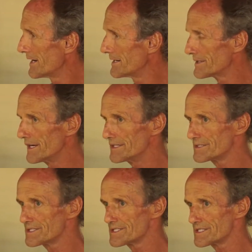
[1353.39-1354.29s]

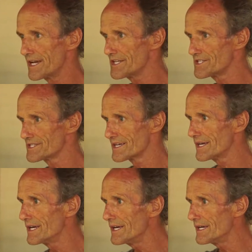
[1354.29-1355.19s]
It's the
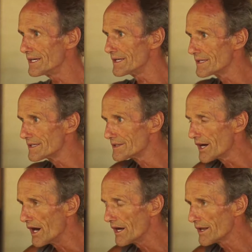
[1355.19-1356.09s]
key
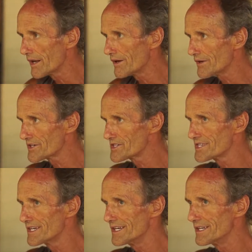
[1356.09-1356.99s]
that
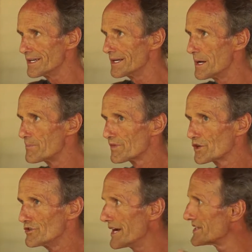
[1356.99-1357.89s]
unlocks the
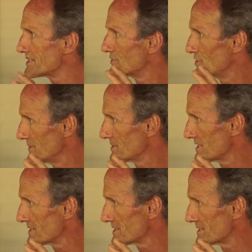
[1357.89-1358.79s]
creative
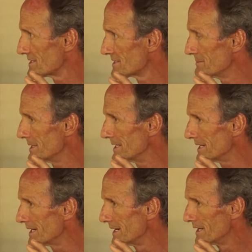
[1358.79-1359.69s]
juices to
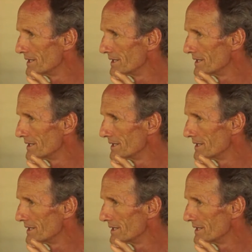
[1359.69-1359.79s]
me.